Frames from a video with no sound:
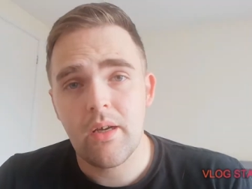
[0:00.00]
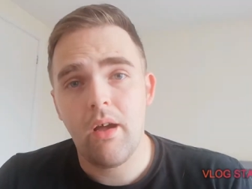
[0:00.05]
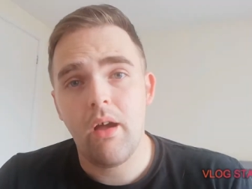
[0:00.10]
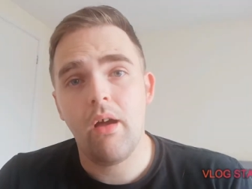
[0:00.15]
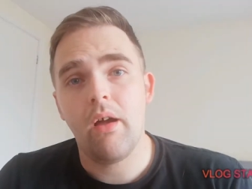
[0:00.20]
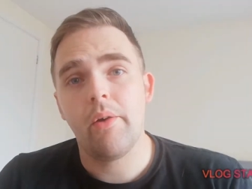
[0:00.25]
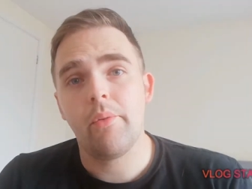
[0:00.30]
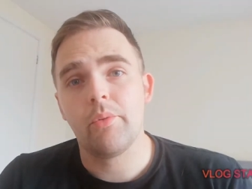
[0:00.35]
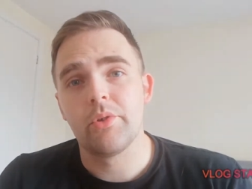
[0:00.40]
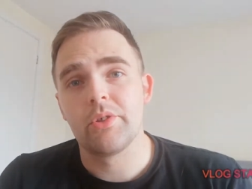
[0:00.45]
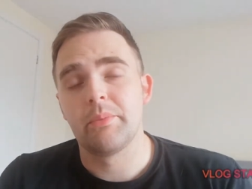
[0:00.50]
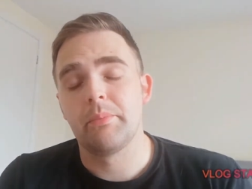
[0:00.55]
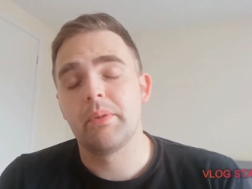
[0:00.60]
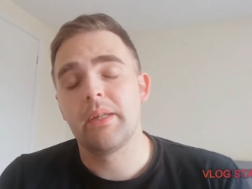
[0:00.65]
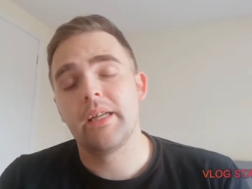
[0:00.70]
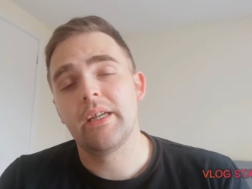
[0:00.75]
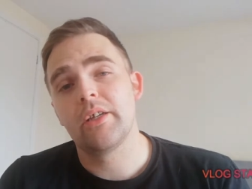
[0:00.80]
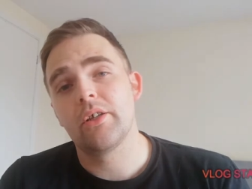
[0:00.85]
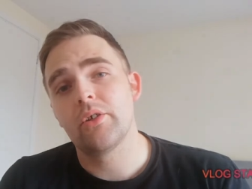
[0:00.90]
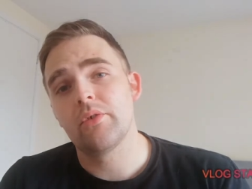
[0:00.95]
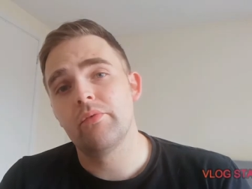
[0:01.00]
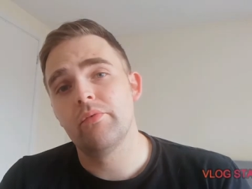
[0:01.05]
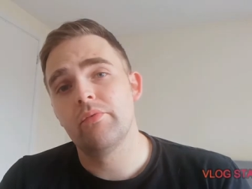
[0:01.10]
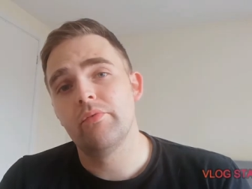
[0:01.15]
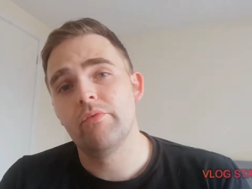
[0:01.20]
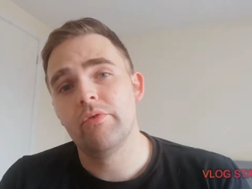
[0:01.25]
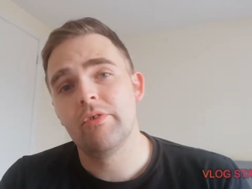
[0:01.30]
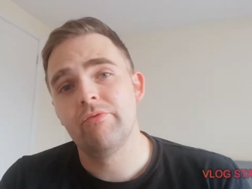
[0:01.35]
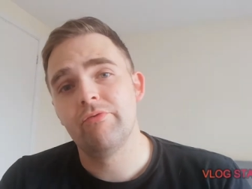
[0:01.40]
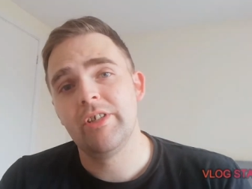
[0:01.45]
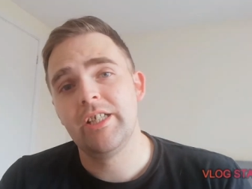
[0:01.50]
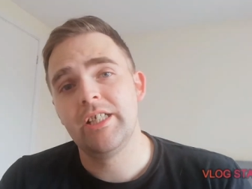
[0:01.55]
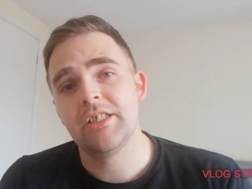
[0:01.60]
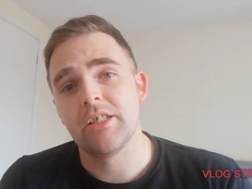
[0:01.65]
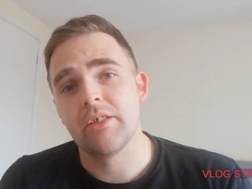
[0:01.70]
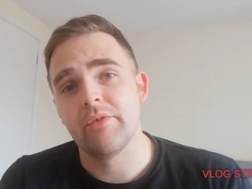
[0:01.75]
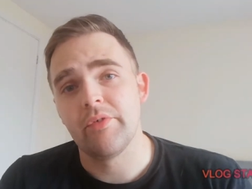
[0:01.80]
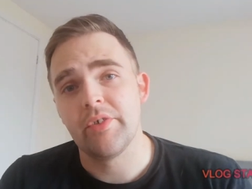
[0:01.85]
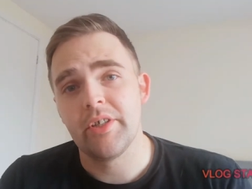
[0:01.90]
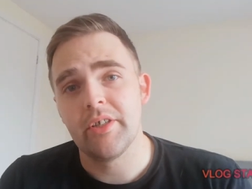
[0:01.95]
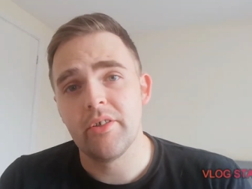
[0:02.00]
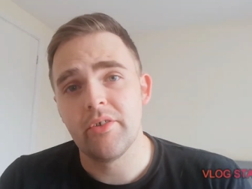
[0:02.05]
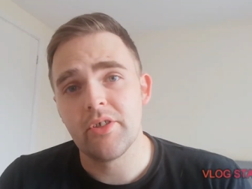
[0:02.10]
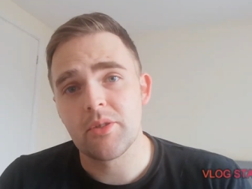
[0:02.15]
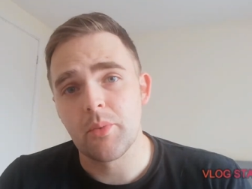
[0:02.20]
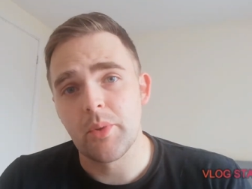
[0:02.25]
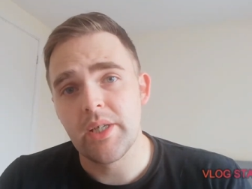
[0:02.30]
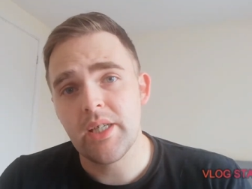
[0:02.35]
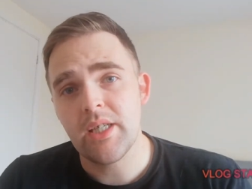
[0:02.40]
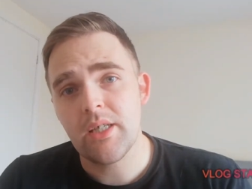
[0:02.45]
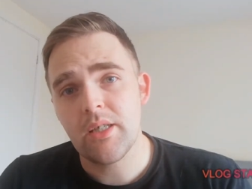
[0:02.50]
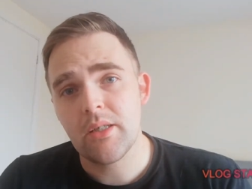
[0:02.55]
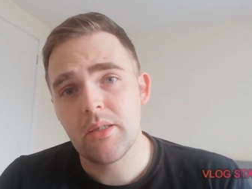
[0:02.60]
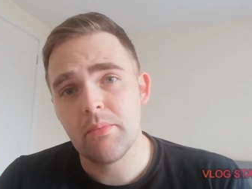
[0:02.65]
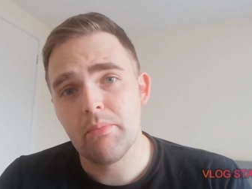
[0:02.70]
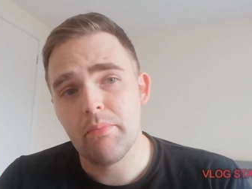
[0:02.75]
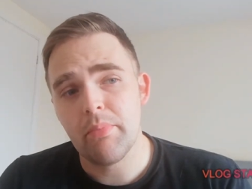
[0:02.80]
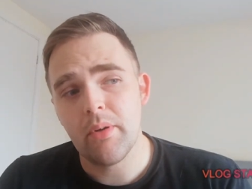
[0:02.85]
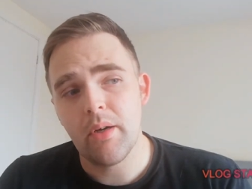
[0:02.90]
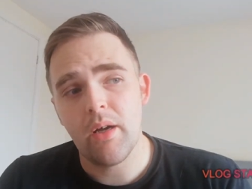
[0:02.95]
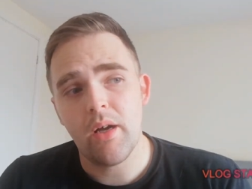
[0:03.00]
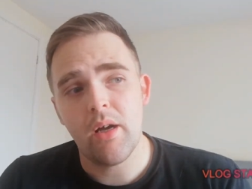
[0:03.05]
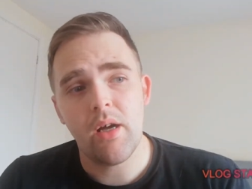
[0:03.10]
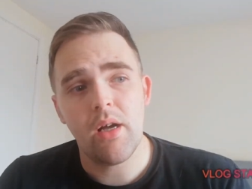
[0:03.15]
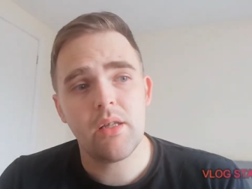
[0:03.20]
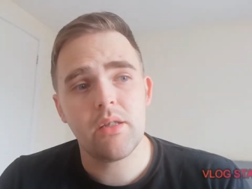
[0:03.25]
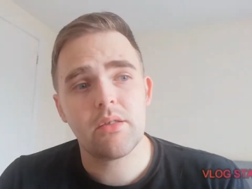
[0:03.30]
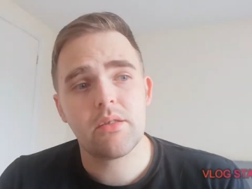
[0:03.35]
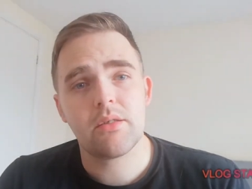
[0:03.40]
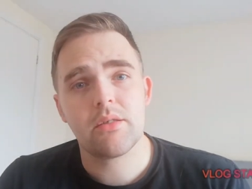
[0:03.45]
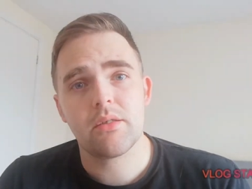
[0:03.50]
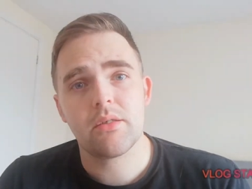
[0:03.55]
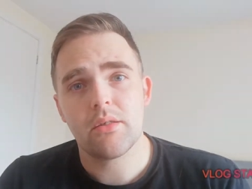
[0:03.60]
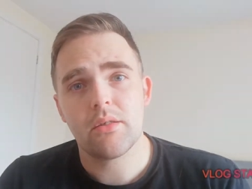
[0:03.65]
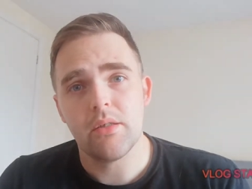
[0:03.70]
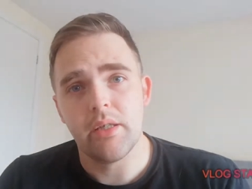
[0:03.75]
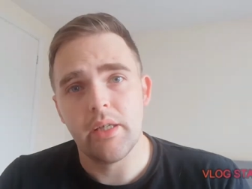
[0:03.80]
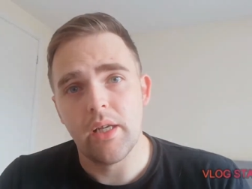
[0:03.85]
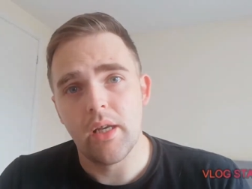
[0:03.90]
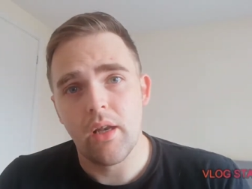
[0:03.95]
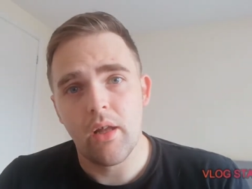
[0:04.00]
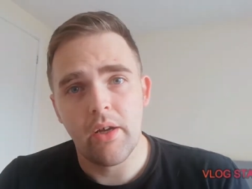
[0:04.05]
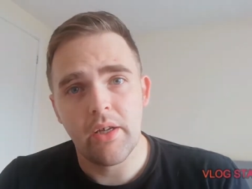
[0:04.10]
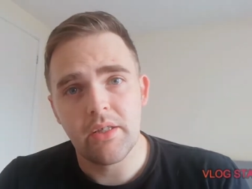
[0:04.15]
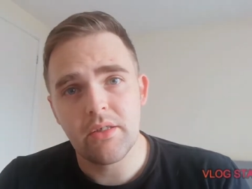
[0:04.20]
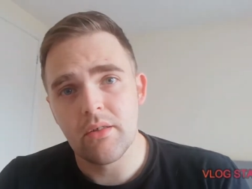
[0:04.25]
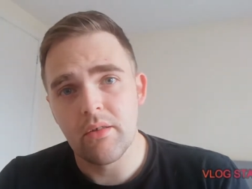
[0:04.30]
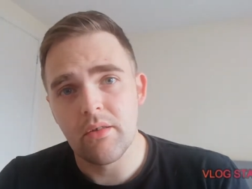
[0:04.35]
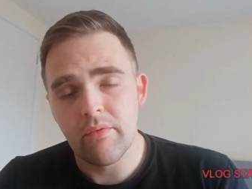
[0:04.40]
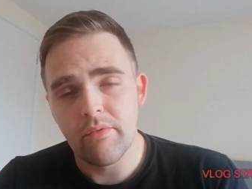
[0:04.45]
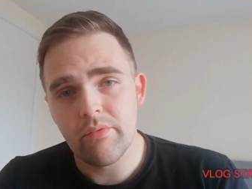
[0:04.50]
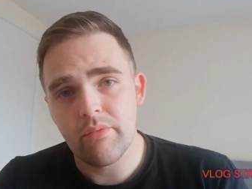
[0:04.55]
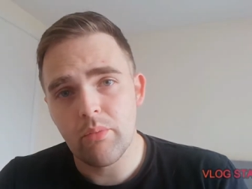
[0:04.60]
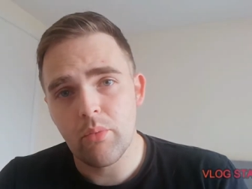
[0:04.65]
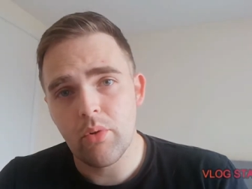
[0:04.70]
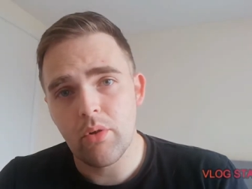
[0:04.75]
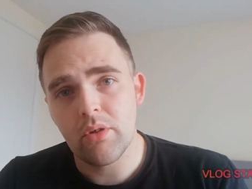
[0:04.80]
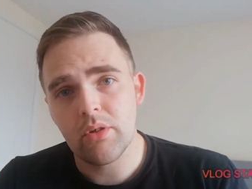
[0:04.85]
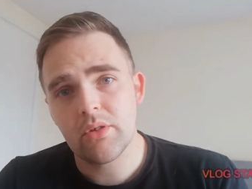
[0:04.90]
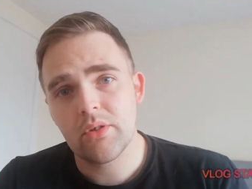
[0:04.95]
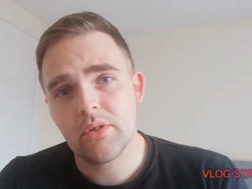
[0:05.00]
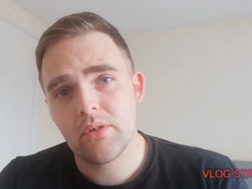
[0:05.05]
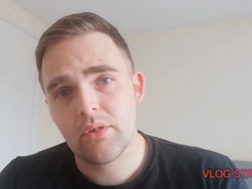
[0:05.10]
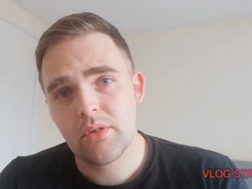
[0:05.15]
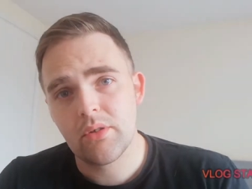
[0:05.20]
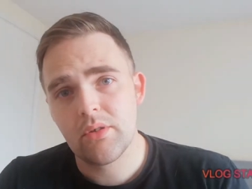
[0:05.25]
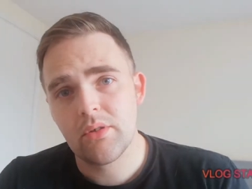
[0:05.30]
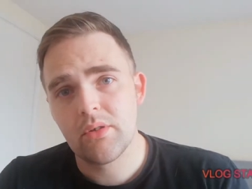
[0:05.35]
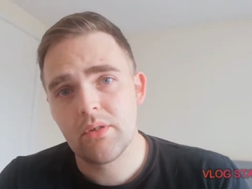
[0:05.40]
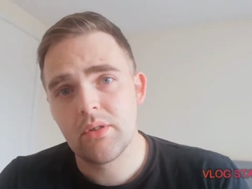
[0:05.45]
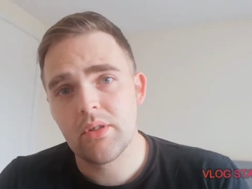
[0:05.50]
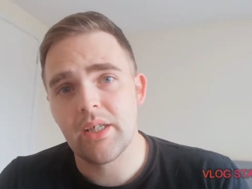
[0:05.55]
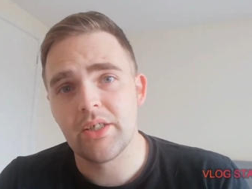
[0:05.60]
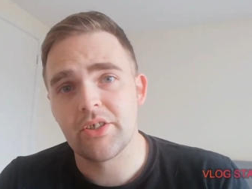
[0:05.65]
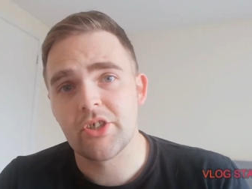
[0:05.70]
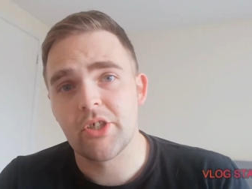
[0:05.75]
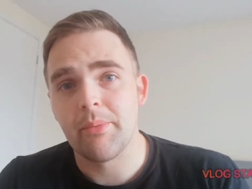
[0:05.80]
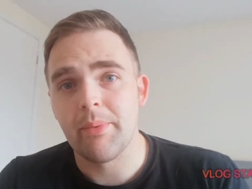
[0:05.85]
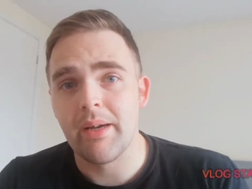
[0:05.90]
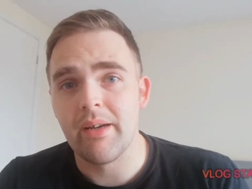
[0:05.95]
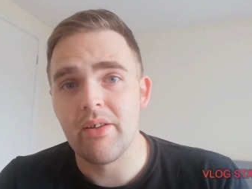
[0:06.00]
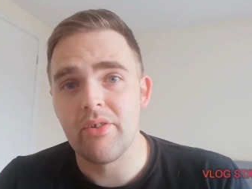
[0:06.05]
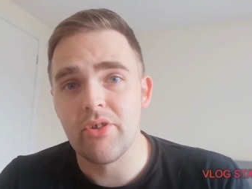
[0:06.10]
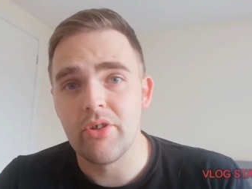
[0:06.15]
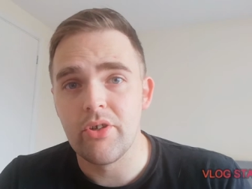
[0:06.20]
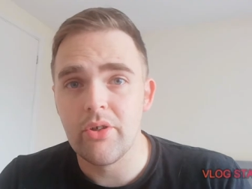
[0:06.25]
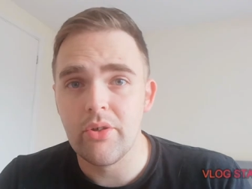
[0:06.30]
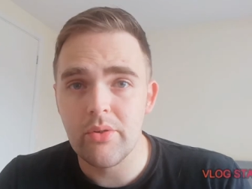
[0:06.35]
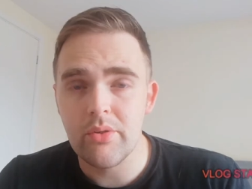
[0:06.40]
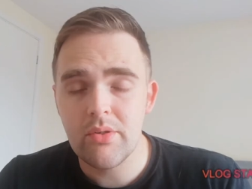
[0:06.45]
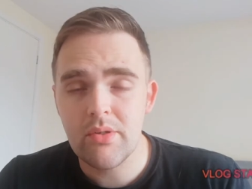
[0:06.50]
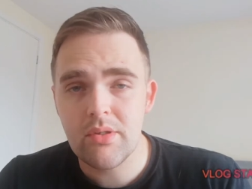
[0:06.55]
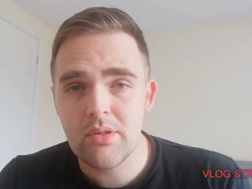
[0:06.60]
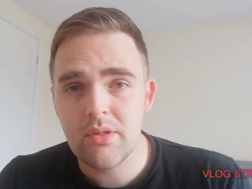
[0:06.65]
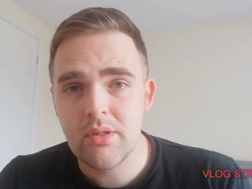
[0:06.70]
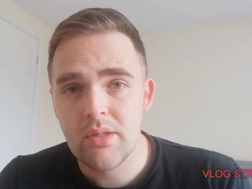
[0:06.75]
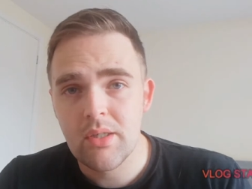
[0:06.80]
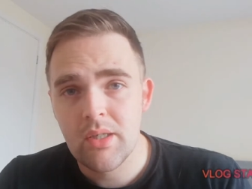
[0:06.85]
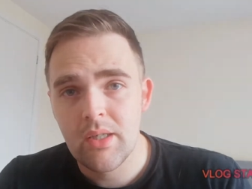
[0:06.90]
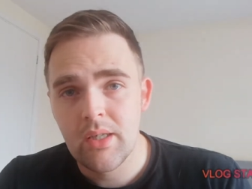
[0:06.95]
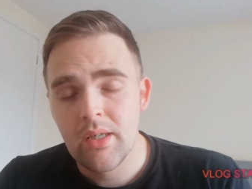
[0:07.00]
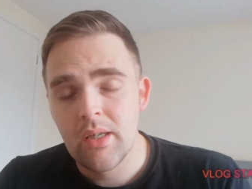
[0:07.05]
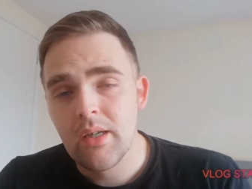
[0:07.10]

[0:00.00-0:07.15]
I wasn't planning on releasing a video this week, but in light of what has come out in the news